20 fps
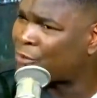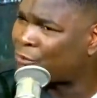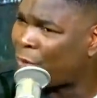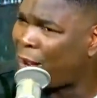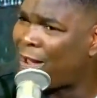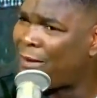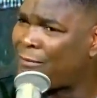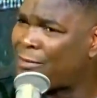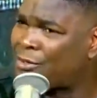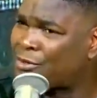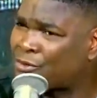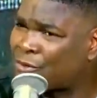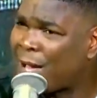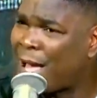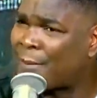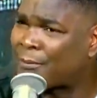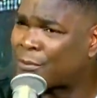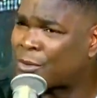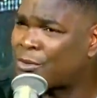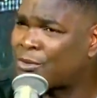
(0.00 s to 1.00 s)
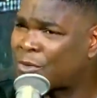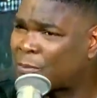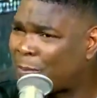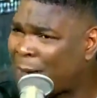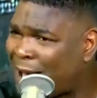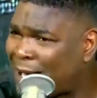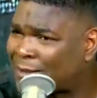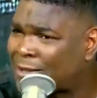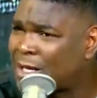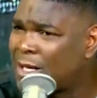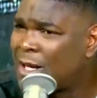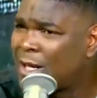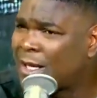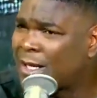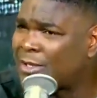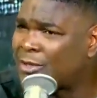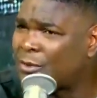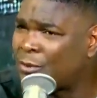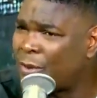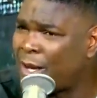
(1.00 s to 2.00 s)
the Ravens dropped two spots
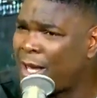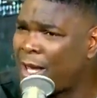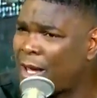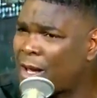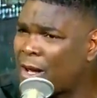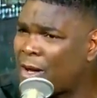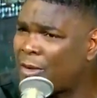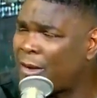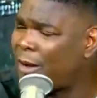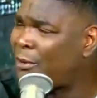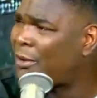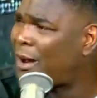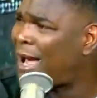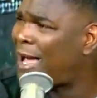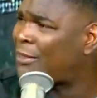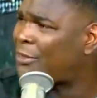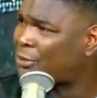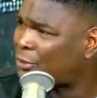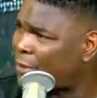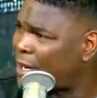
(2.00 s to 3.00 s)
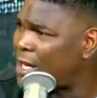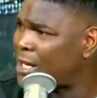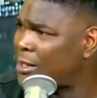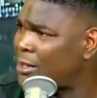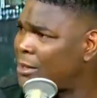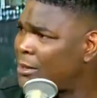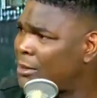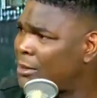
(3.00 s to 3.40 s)
because a week ago they were at three.